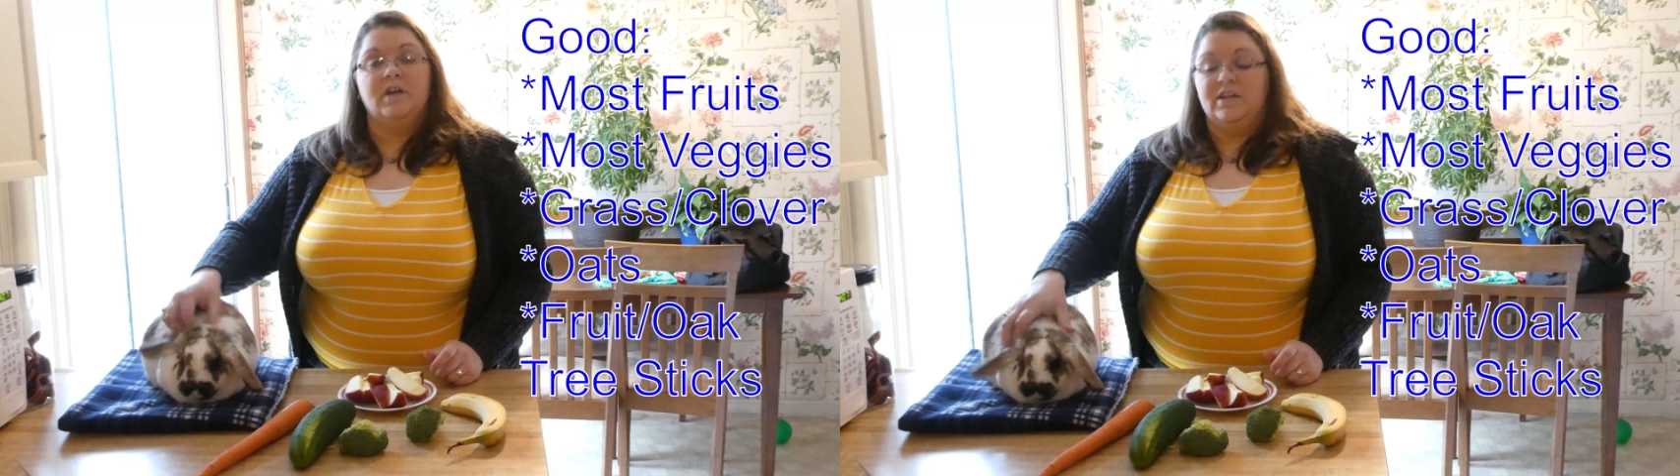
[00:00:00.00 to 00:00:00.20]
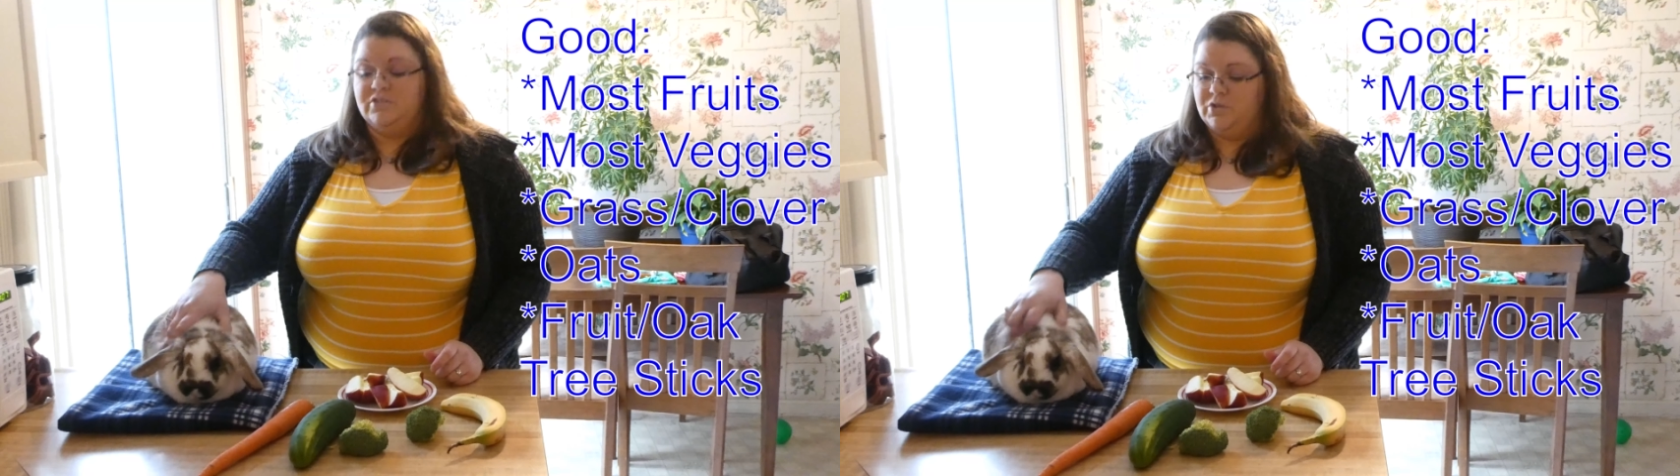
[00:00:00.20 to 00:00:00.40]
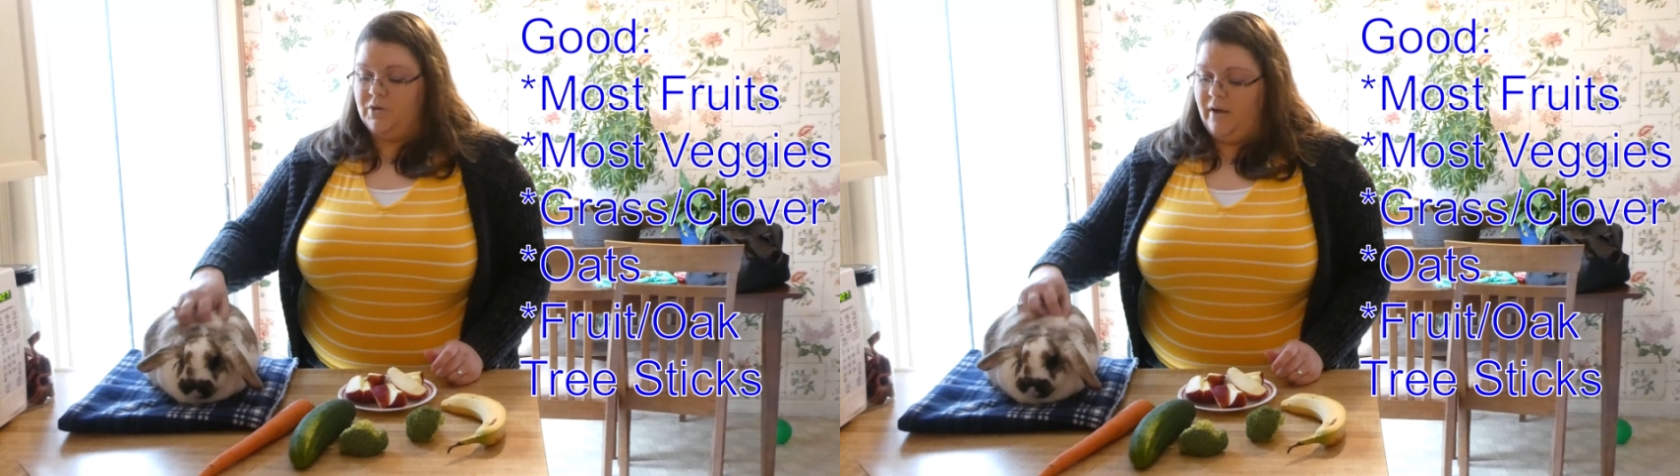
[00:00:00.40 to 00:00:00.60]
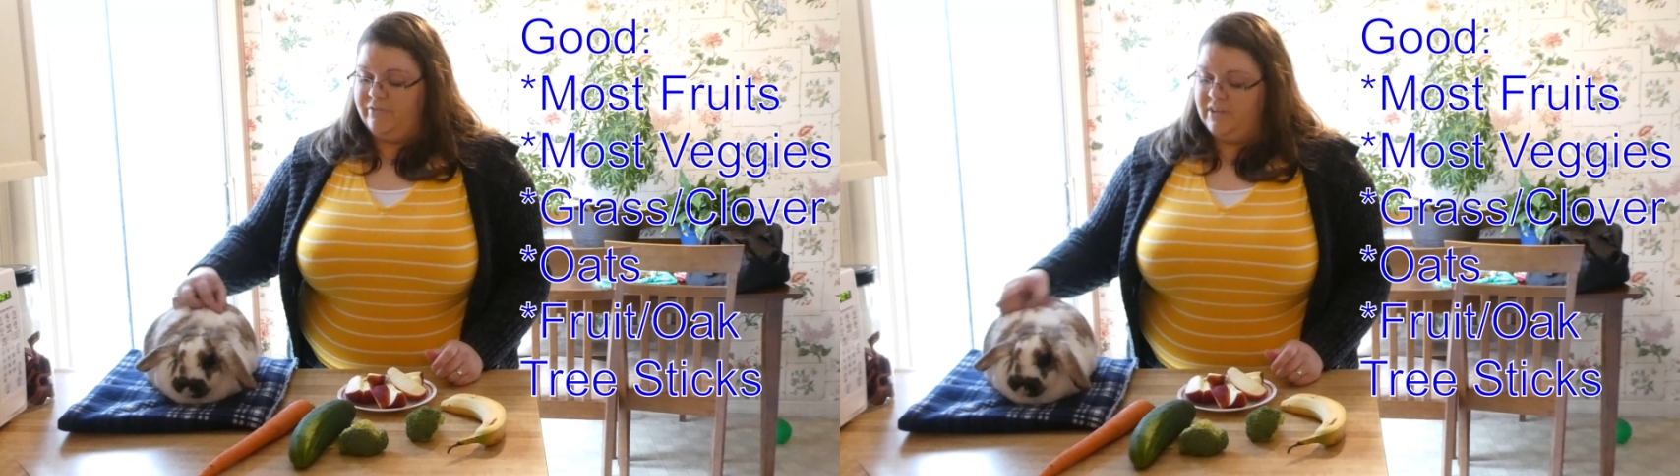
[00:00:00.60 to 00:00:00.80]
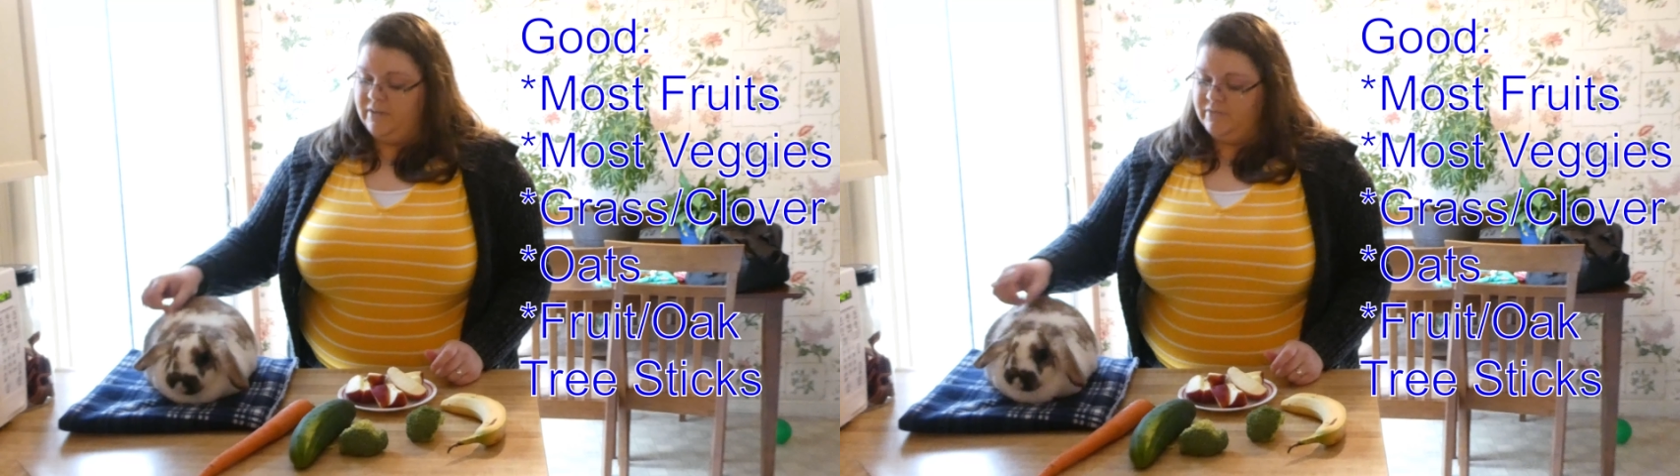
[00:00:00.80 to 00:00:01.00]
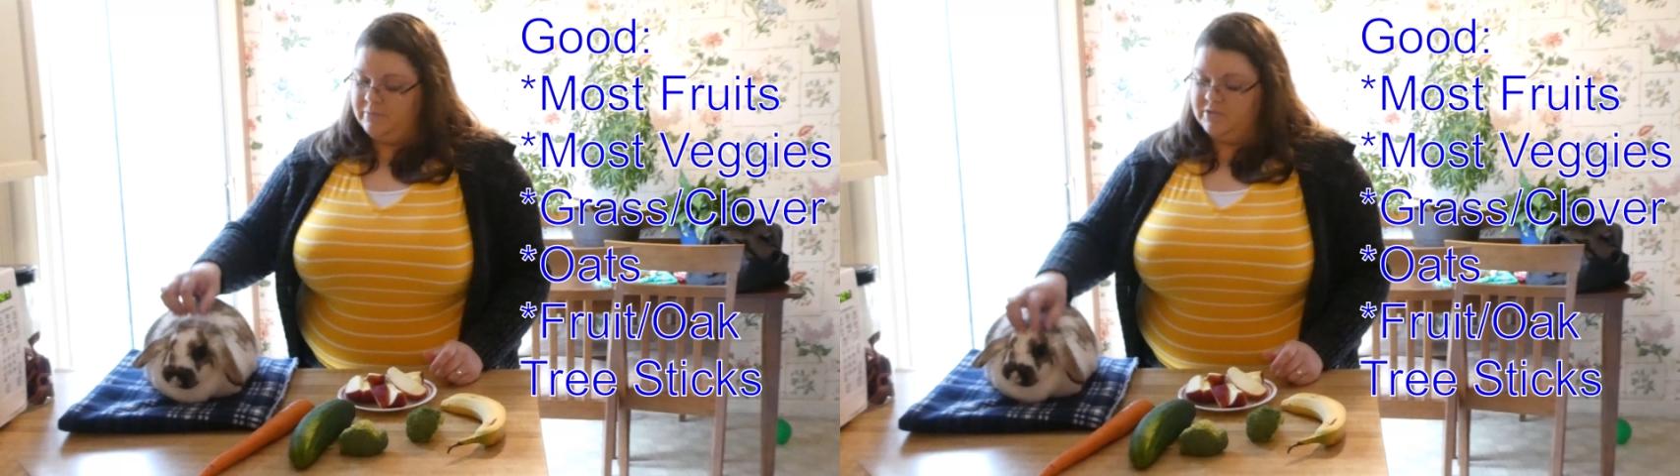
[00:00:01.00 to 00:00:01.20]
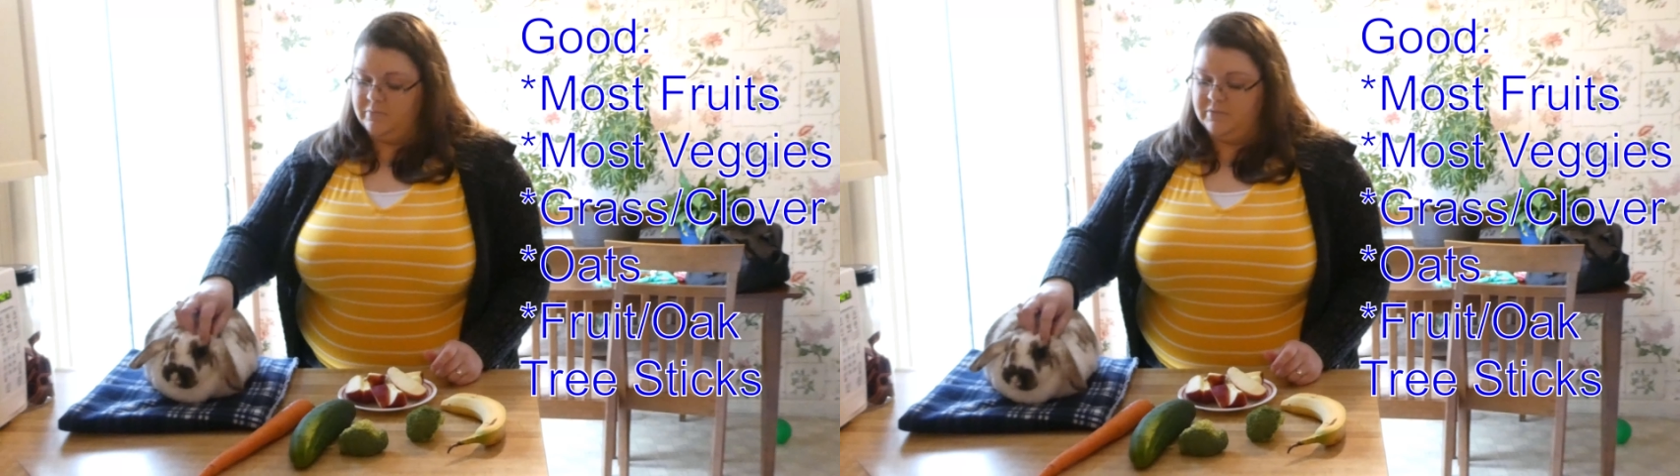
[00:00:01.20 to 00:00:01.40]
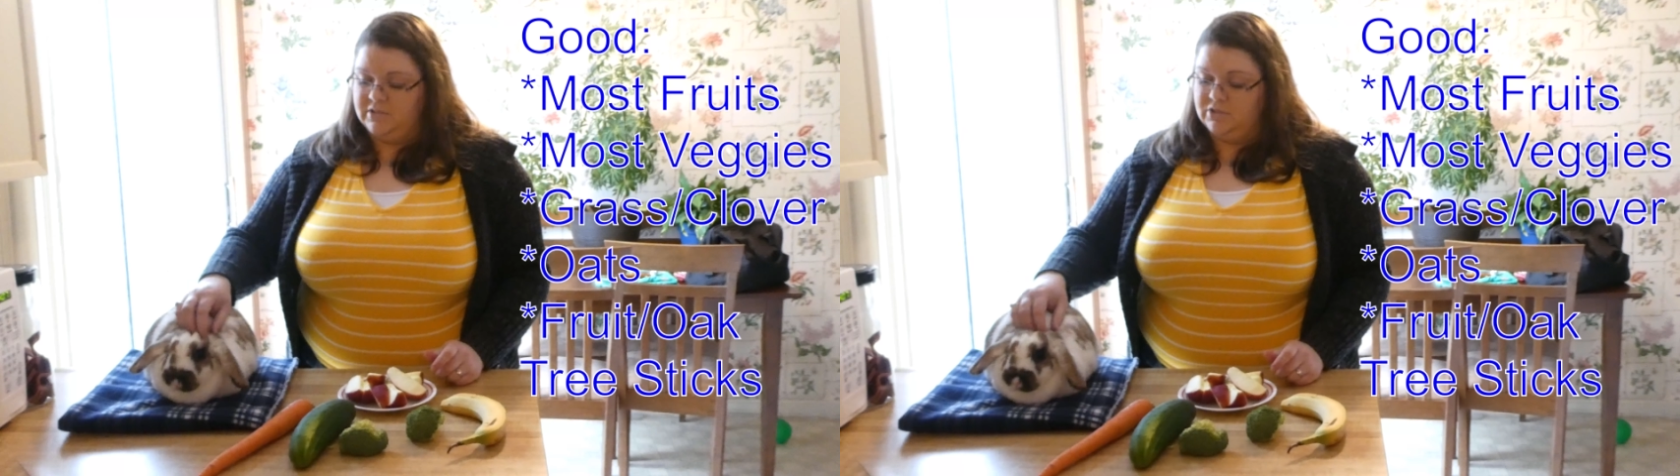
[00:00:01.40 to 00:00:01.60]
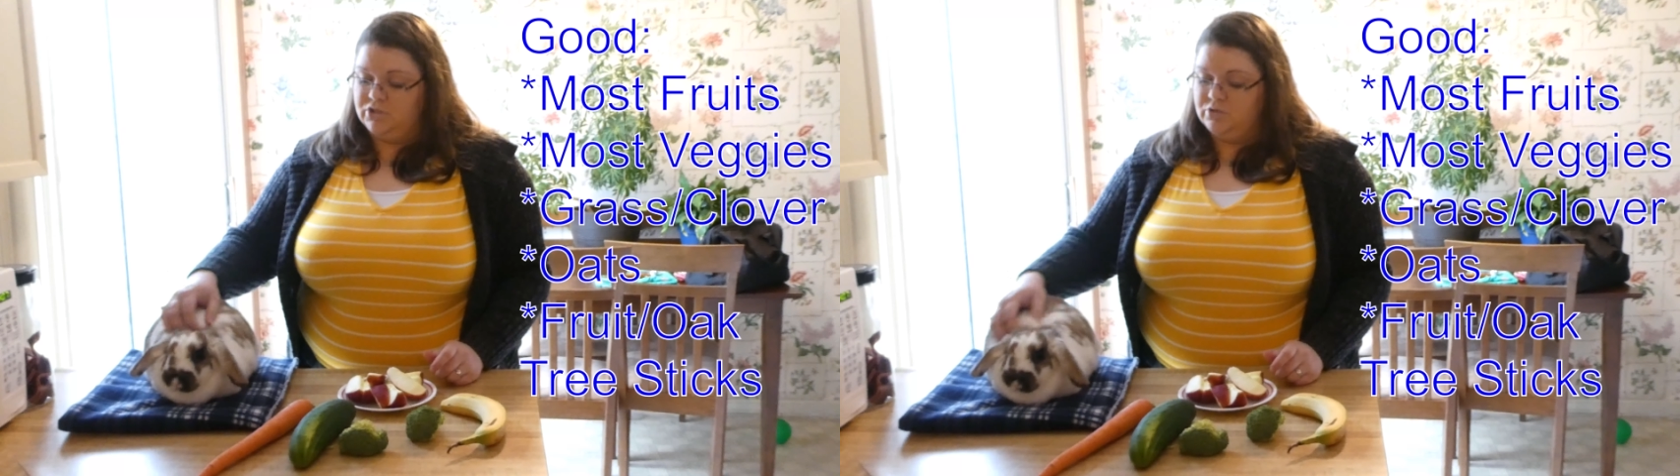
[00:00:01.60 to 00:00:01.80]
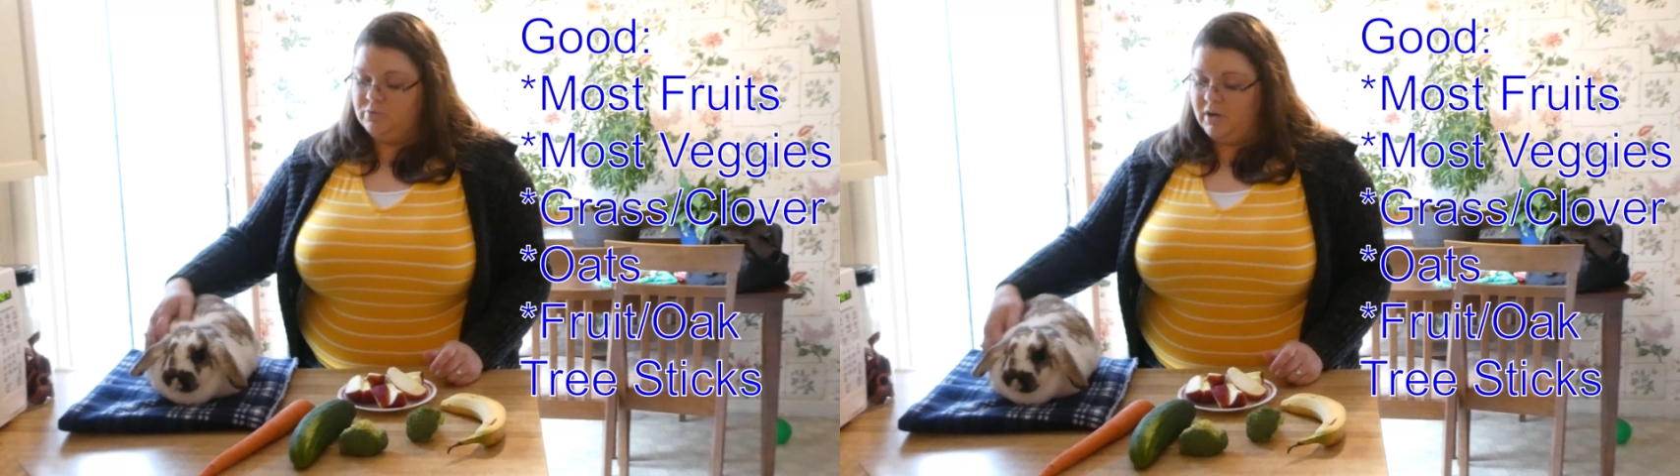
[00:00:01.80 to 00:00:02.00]
and so you have to give them something to
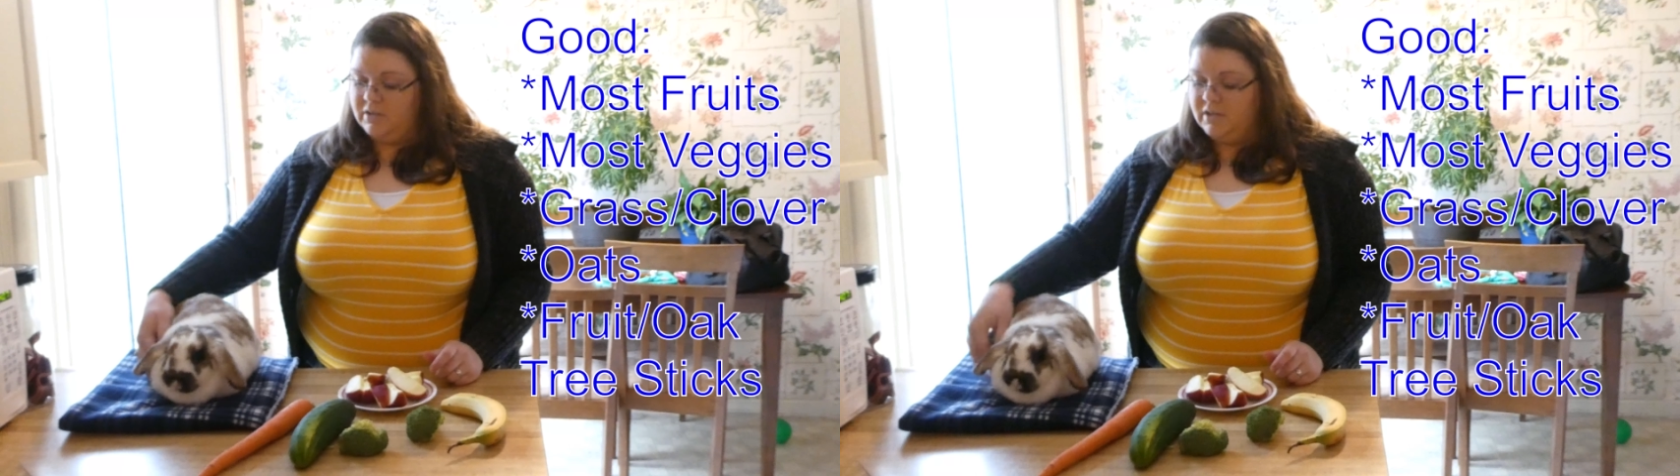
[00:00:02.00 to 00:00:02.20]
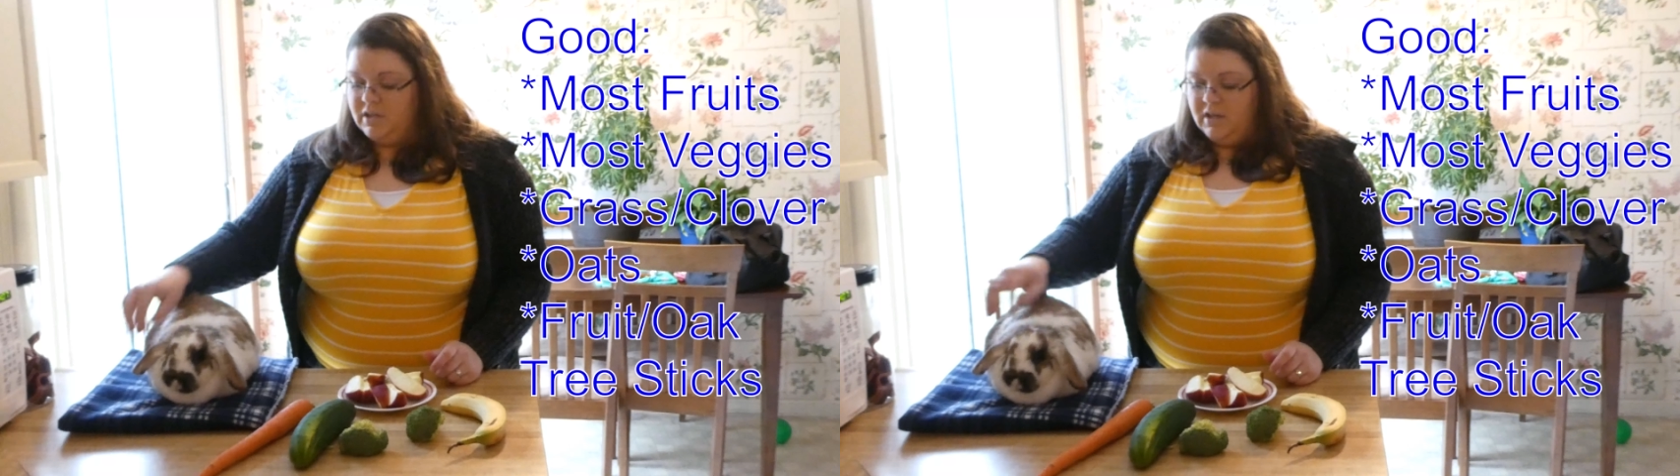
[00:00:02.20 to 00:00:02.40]
chew on.